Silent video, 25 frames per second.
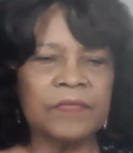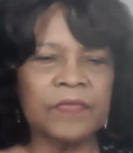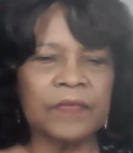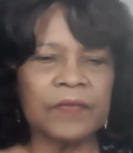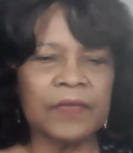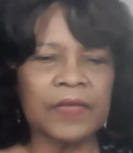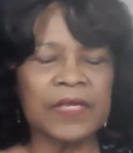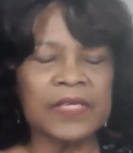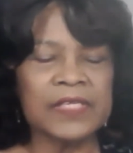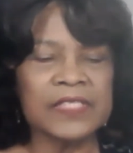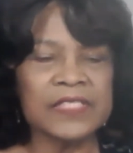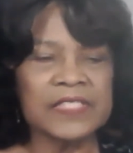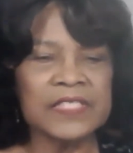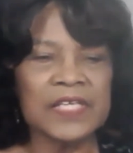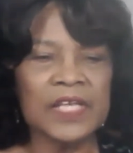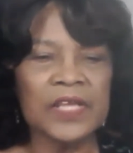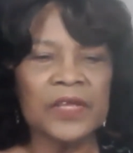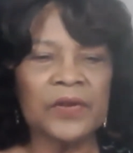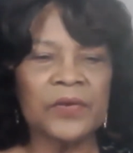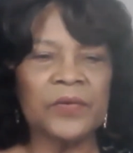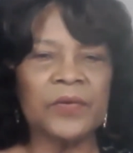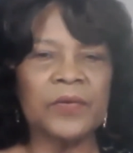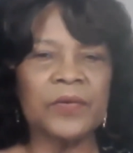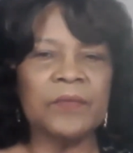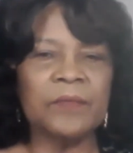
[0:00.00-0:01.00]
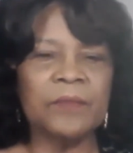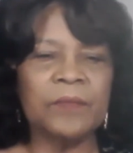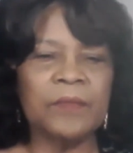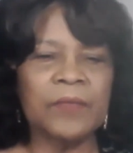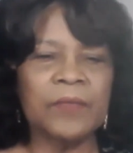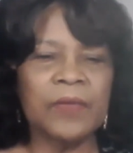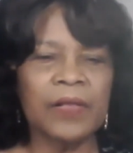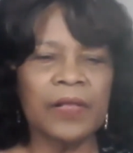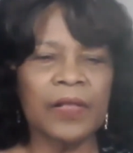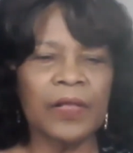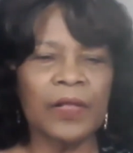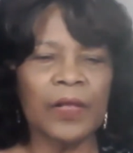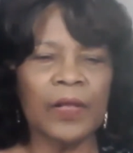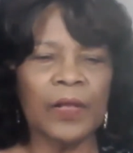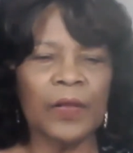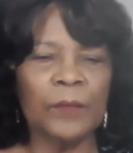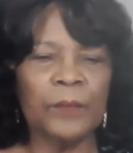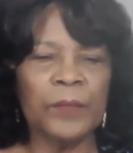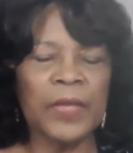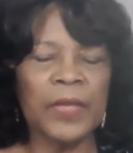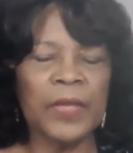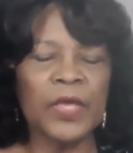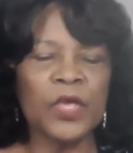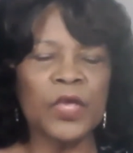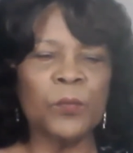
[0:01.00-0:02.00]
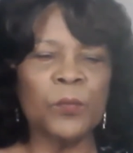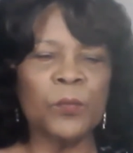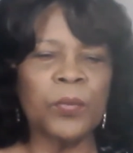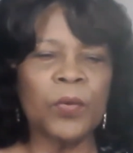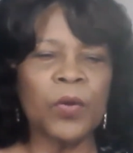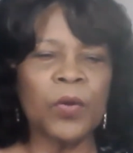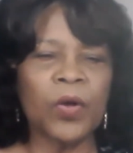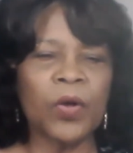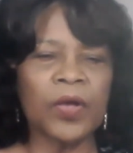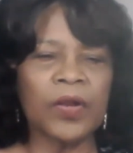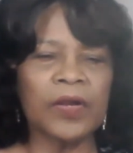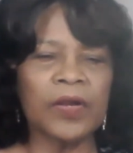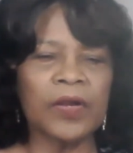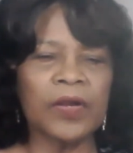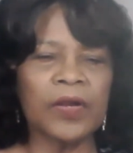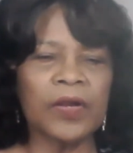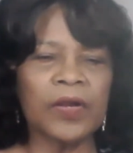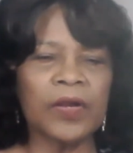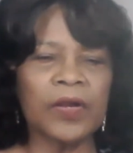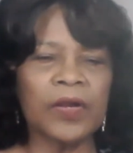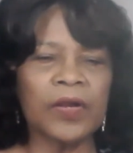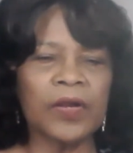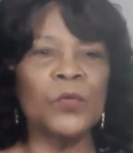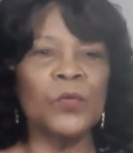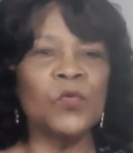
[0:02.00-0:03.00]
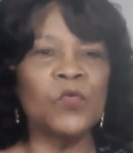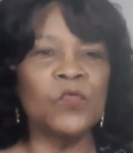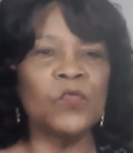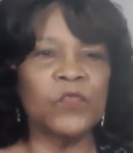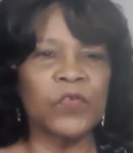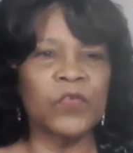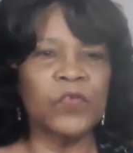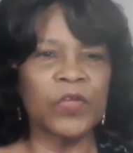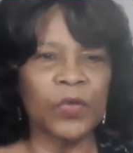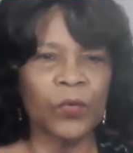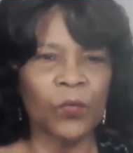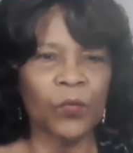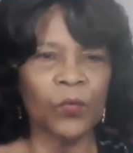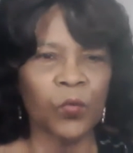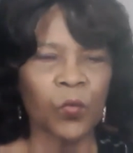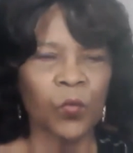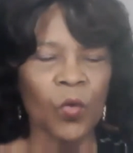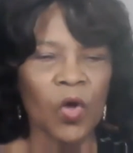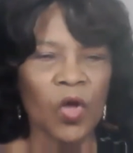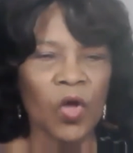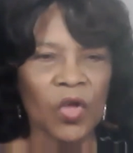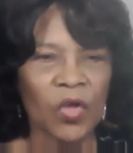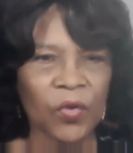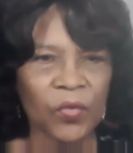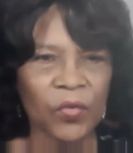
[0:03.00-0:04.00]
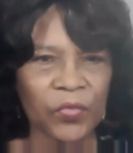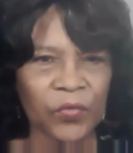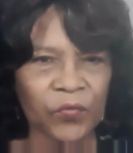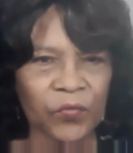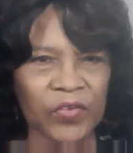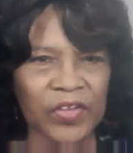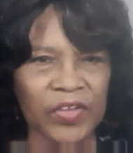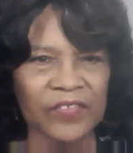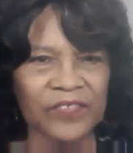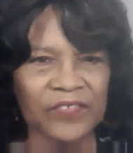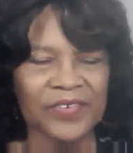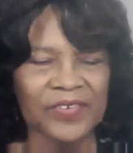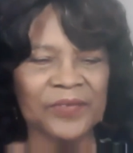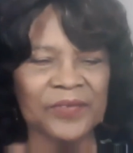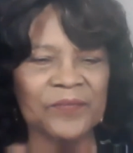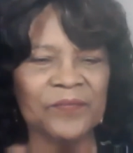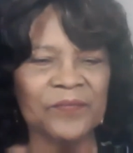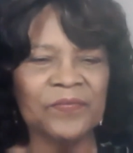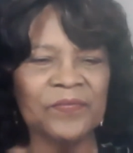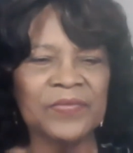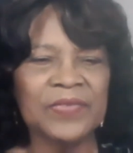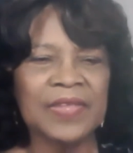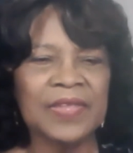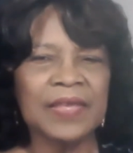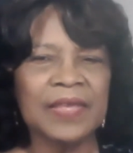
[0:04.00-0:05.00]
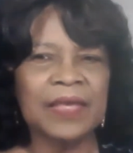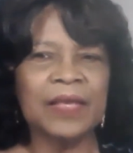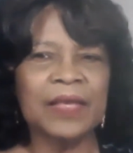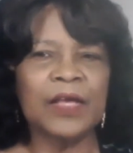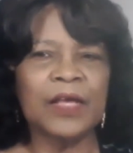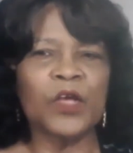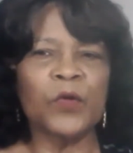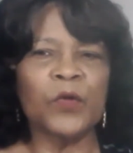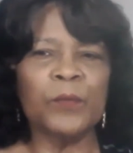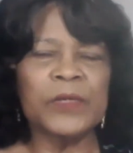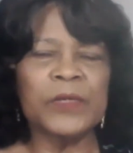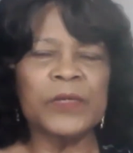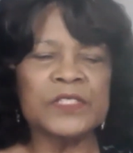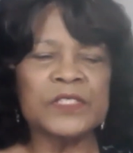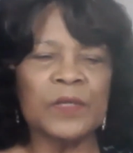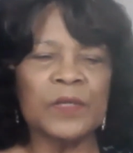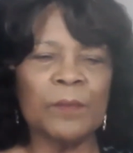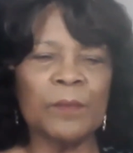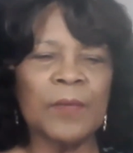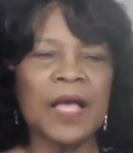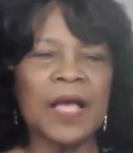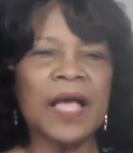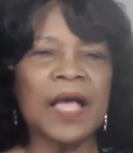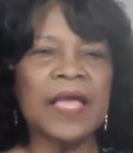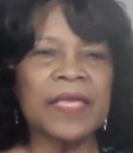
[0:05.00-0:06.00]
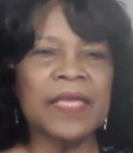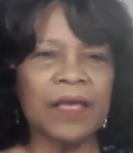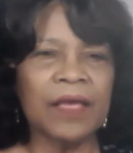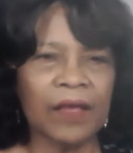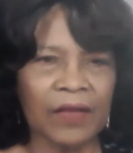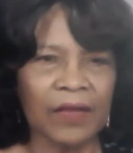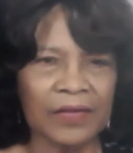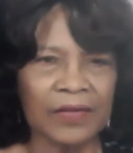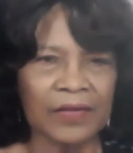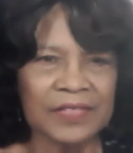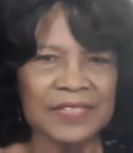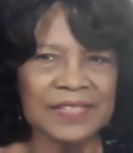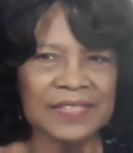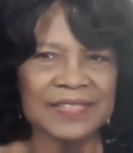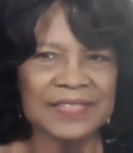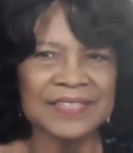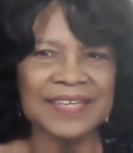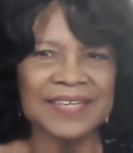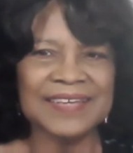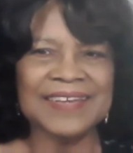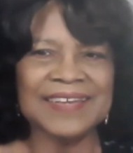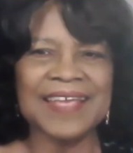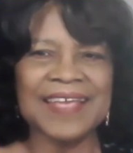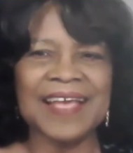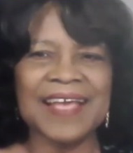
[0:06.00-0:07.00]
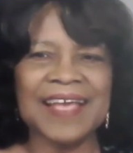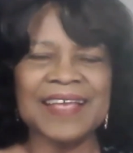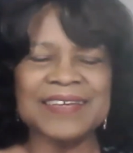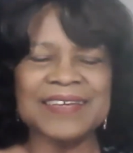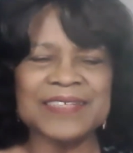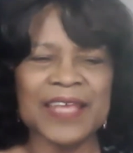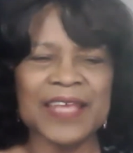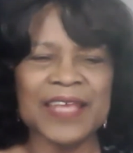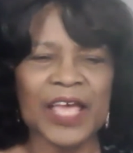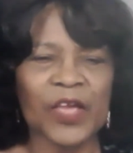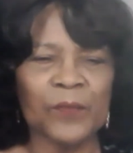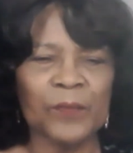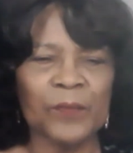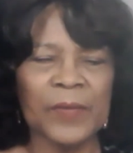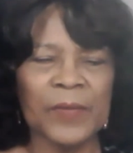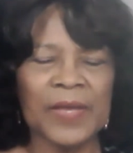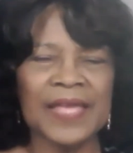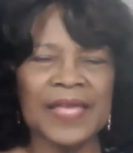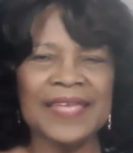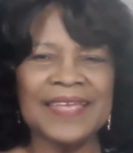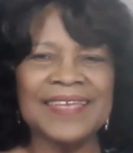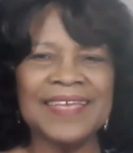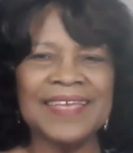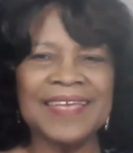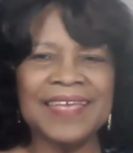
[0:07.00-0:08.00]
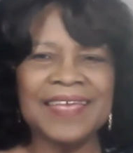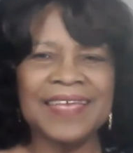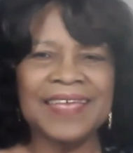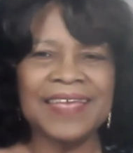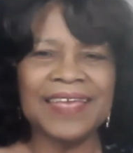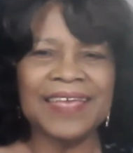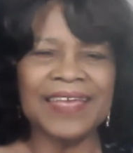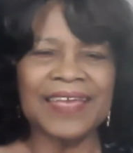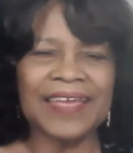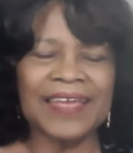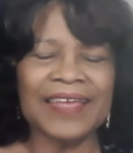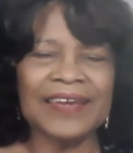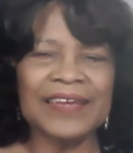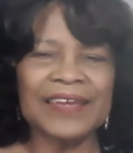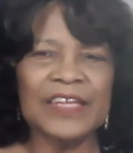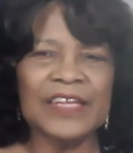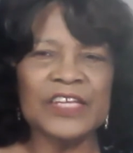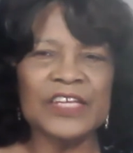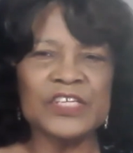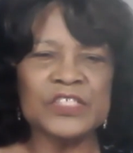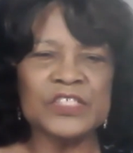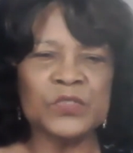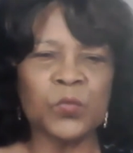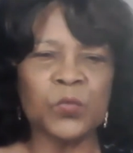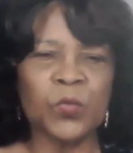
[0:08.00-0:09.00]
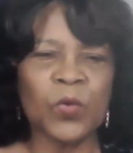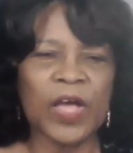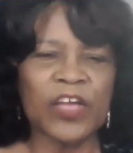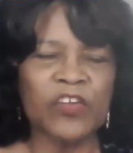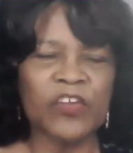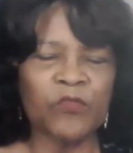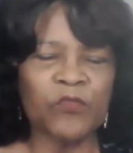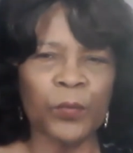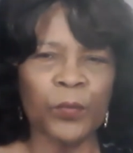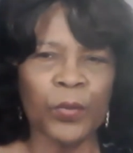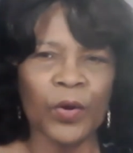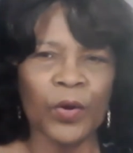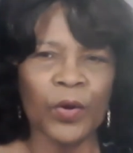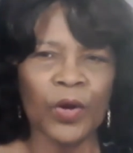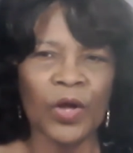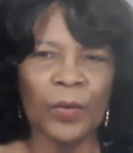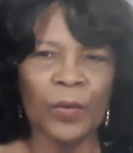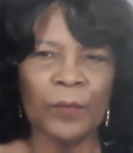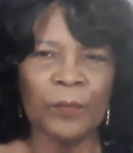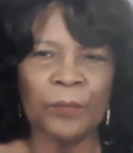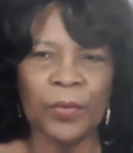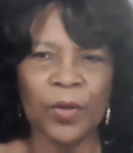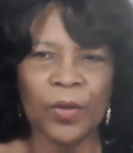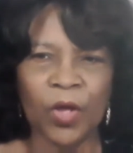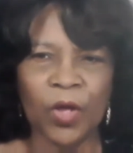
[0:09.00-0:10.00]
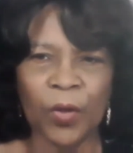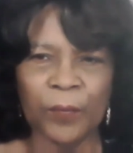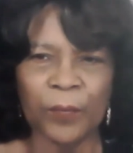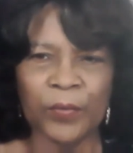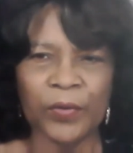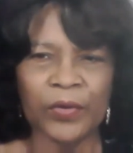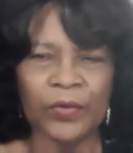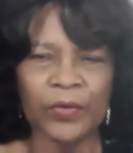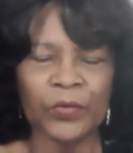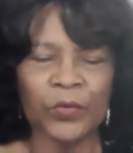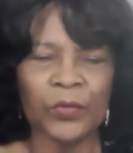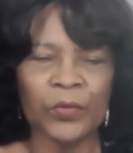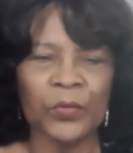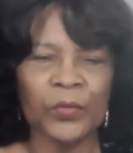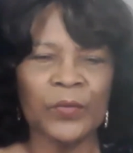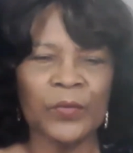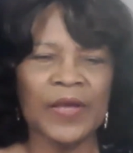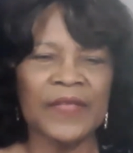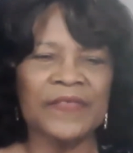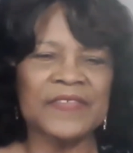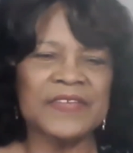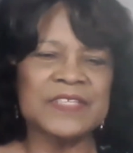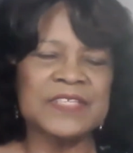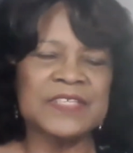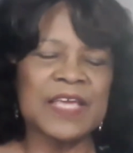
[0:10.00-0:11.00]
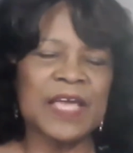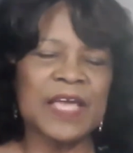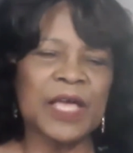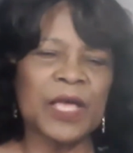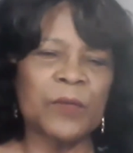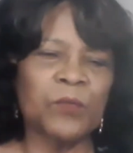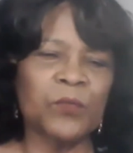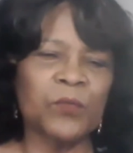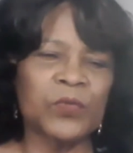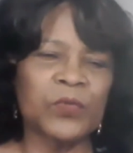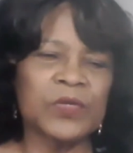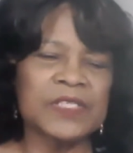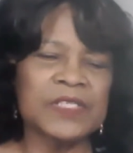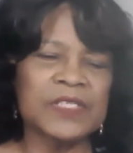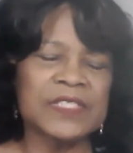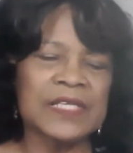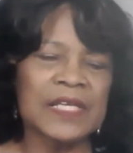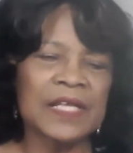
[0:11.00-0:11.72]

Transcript: consider being a part of the movie Walk on the River. Mr. Mayotte did contact me, and his wife Barbara, who at the time was